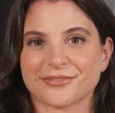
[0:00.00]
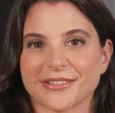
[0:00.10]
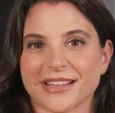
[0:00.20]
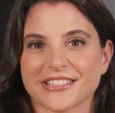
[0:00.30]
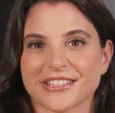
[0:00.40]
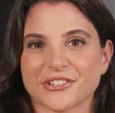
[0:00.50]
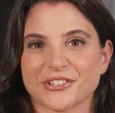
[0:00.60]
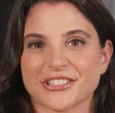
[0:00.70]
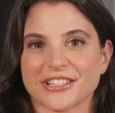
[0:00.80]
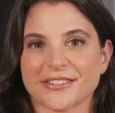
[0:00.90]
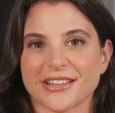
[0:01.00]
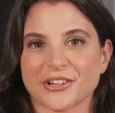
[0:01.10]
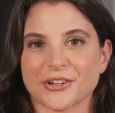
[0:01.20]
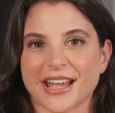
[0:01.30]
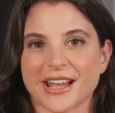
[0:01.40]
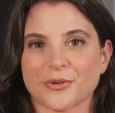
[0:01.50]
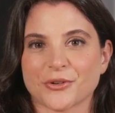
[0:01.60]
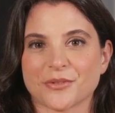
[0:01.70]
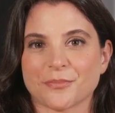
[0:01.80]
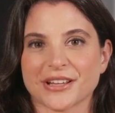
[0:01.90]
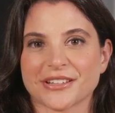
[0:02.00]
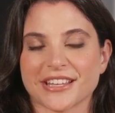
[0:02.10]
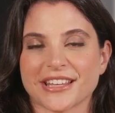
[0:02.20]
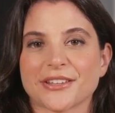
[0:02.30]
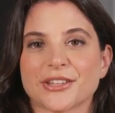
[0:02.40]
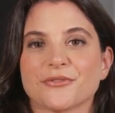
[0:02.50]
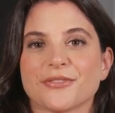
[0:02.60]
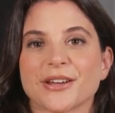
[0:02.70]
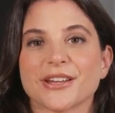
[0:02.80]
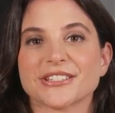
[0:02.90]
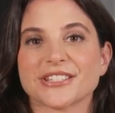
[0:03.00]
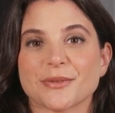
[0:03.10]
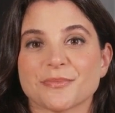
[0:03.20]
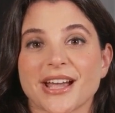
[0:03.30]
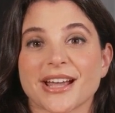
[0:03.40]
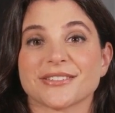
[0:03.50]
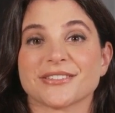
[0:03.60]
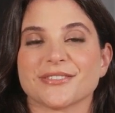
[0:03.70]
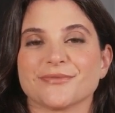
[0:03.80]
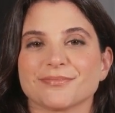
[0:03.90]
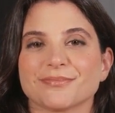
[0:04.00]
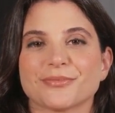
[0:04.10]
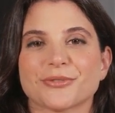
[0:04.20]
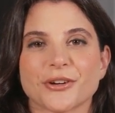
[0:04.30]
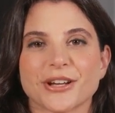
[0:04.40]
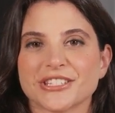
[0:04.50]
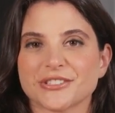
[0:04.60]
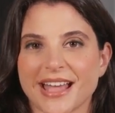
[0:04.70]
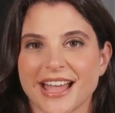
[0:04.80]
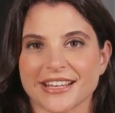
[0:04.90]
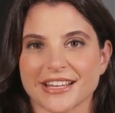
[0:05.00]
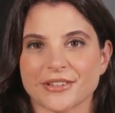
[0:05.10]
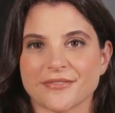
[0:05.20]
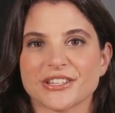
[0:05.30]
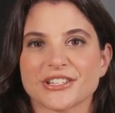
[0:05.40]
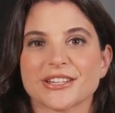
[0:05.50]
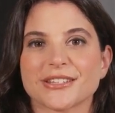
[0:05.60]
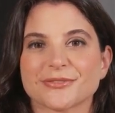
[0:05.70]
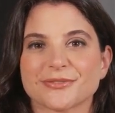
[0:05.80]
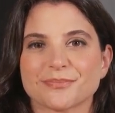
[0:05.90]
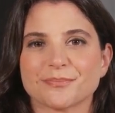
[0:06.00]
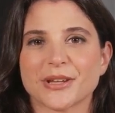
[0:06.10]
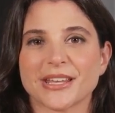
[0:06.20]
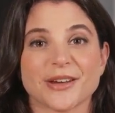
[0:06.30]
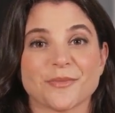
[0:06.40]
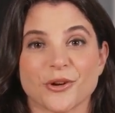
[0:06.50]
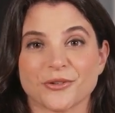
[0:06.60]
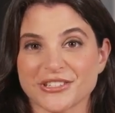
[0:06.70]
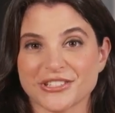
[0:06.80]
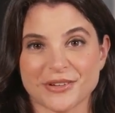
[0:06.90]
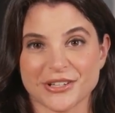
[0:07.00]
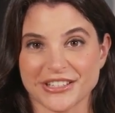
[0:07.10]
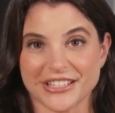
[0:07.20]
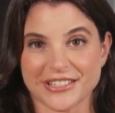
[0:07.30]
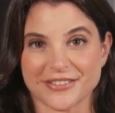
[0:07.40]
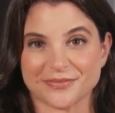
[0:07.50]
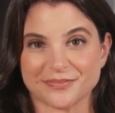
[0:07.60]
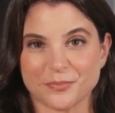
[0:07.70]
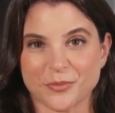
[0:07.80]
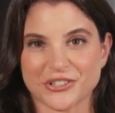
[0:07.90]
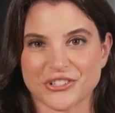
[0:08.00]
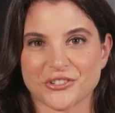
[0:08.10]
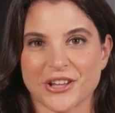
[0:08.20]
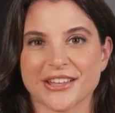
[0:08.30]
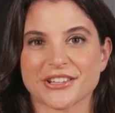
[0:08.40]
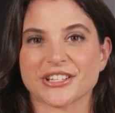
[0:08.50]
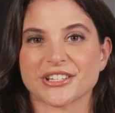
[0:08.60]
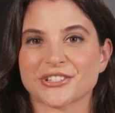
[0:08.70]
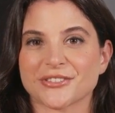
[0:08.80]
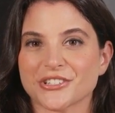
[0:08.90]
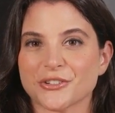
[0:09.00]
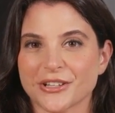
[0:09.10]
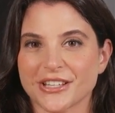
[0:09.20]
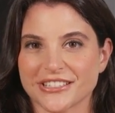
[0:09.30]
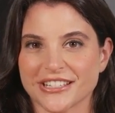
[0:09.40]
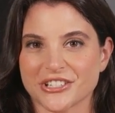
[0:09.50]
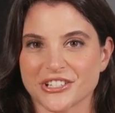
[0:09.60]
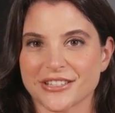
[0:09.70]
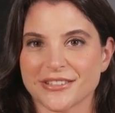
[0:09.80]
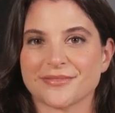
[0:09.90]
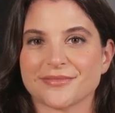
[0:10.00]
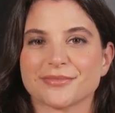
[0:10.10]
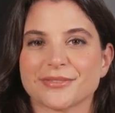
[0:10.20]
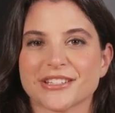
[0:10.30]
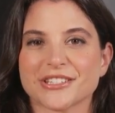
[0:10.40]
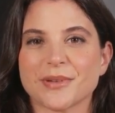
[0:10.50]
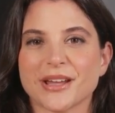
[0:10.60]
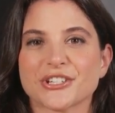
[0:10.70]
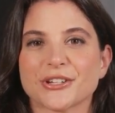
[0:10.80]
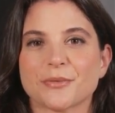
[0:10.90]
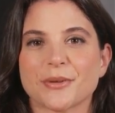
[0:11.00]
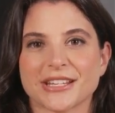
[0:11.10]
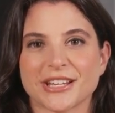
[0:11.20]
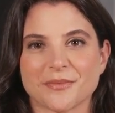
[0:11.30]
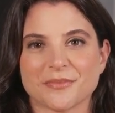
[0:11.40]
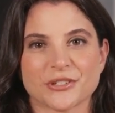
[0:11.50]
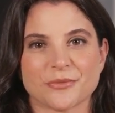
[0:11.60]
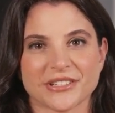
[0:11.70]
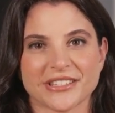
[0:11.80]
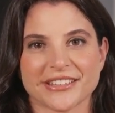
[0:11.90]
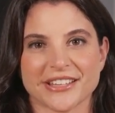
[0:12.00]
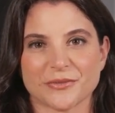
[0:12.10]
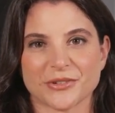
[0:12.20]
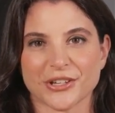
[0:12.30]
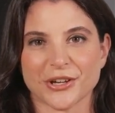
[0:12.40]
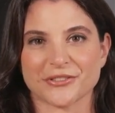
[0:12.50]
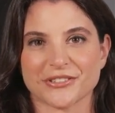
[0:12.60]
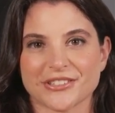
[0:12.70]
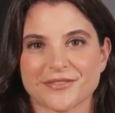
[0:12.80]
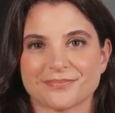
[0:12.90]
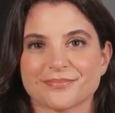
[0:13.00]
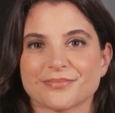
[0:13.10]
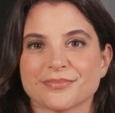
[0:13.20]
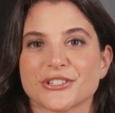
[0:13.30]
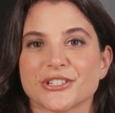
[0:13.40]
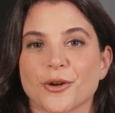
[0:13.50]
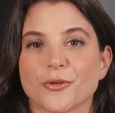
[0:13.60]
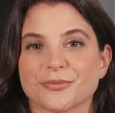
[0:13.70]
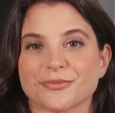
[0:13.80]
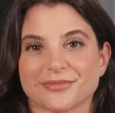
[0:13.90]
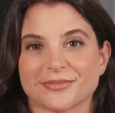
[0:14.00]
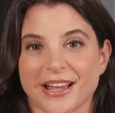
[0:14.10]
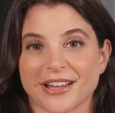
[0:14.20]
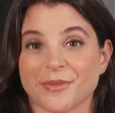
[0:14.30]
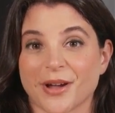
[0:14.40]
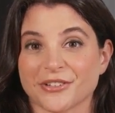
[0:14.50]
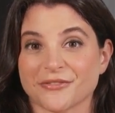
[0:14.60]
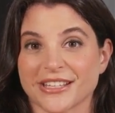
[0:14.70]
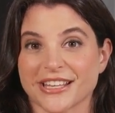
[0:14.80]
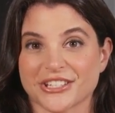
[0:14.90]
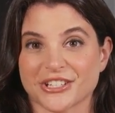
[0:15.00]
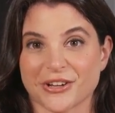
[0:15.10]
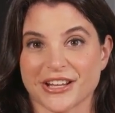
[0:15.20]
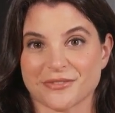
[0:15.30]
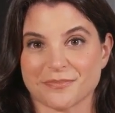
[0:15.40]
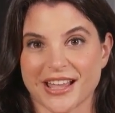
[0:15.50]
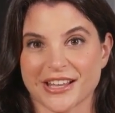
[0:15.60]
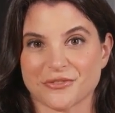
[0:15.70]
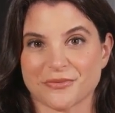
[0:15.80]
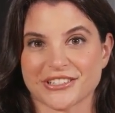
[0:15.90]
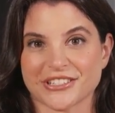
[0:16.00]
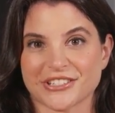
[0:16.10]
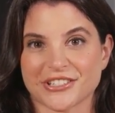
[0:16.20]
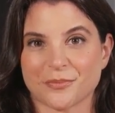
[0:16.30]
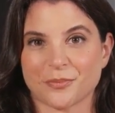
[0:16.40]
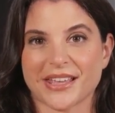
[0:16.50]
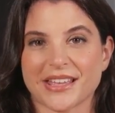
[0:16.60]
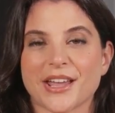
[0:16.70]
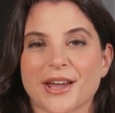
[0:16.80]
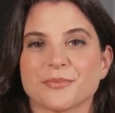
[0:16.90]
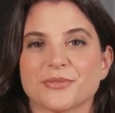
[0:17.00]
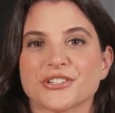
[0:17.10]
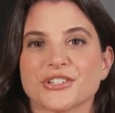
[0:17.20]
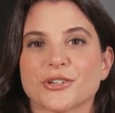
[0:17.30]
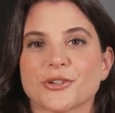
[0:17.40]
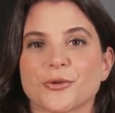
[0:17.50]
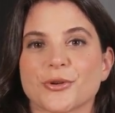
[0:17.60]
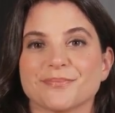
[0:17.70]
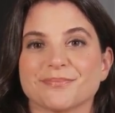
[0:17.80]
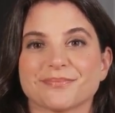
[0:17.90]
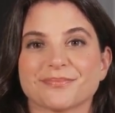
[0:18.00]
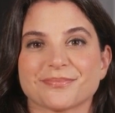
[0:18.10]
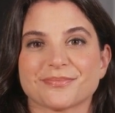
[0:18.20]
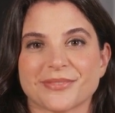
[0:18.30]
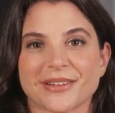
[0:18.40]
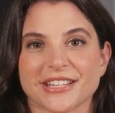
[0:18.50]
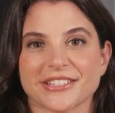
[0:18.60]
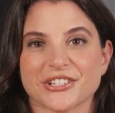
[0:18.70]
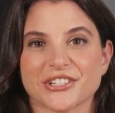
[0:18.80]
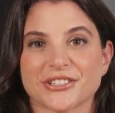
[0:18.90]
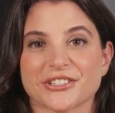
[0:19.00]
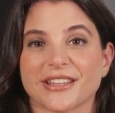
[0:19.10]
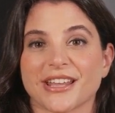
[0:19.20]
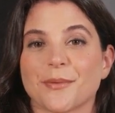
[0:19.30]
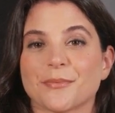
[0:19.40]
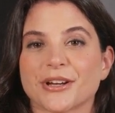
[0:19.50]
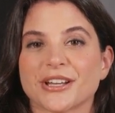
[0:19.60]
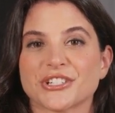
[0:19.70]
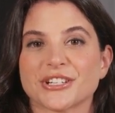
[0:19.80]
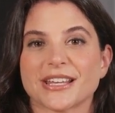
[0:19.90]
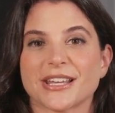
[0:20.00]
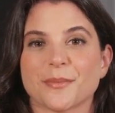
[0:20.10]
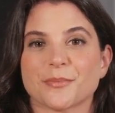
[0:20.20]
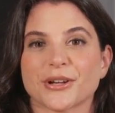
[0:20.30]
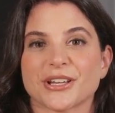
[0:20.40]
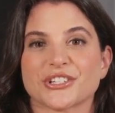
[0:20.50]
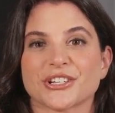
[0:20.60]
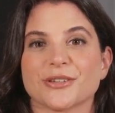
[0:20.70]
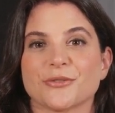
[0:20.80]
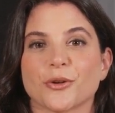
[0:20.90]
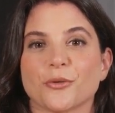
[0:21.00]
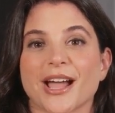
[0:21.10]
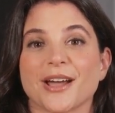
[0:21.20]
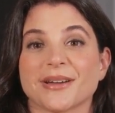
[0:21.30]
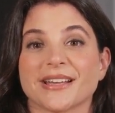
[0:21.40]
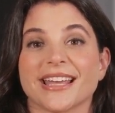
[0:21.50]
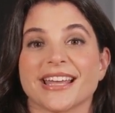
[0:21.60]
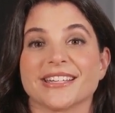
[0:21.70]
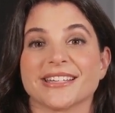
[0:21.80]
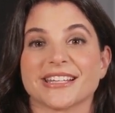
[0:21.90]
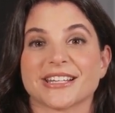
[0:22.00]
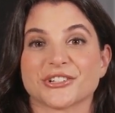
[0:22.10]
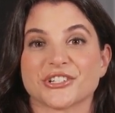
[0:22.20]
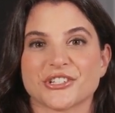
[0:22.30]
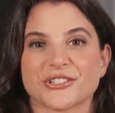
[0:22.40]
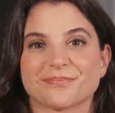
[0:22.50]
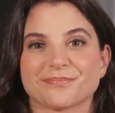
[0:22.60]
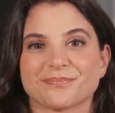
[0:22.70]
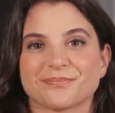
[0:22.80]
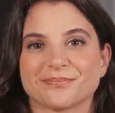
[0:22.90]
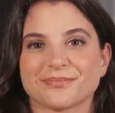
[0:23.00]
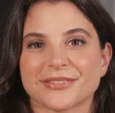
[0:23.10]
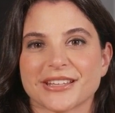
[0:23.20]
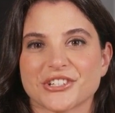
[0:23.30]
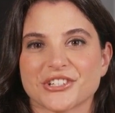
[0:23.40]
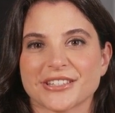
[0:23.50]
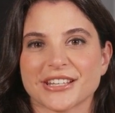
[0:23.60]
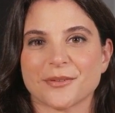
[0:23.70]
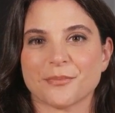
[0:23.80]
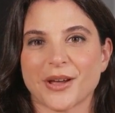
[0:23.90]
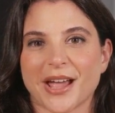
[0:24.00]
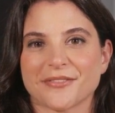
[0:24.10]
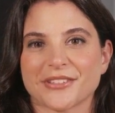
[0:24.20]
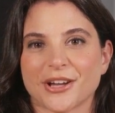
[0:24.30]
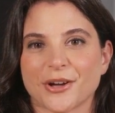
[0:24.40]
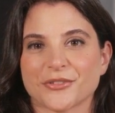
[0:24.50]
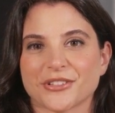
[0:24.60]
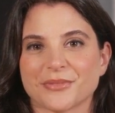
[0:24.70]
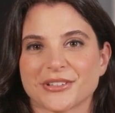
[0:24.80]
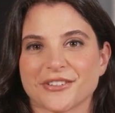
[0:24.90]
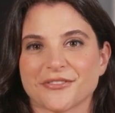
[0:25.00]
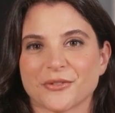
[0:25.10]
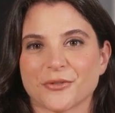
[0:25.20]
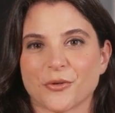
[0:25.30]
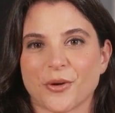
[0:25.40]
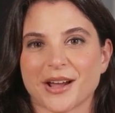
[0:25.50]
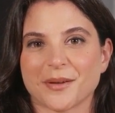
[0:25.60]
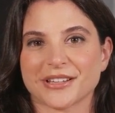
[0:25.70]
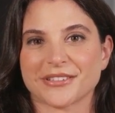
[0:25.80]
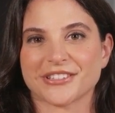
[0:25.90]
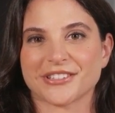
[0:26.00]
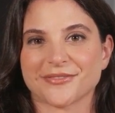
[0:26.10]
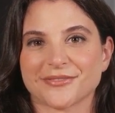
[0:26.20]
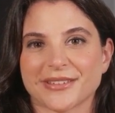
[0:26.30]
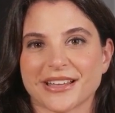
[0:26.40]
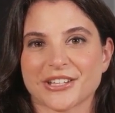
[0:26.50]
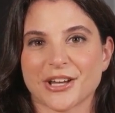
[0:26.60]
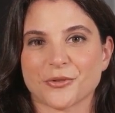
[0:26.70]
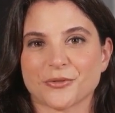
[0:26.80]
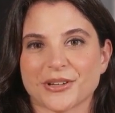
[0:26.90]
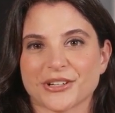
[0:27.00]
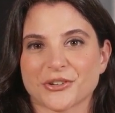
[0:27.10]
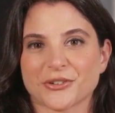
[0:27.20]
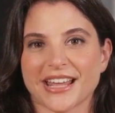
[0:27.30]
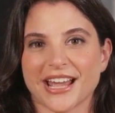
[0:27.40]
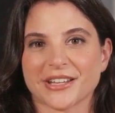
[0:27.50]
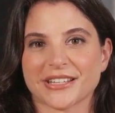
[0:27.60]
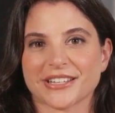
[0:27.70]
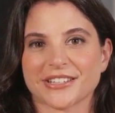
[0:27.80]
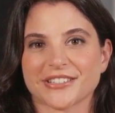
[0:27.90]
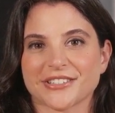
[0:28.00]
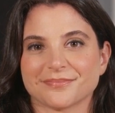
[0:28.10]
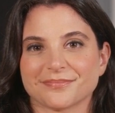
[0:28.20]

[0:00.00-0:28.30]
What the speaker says: It's interesting that you're able to bring together various subjects. You're expanding the vision, bringing more visibility, more strategy to this organization, especially when it comes to presenting results. So, as part of an integrated management system when it comes to, in addition to the operation in requirement 8 each theme will have its own specific requirements, its own peculiarities.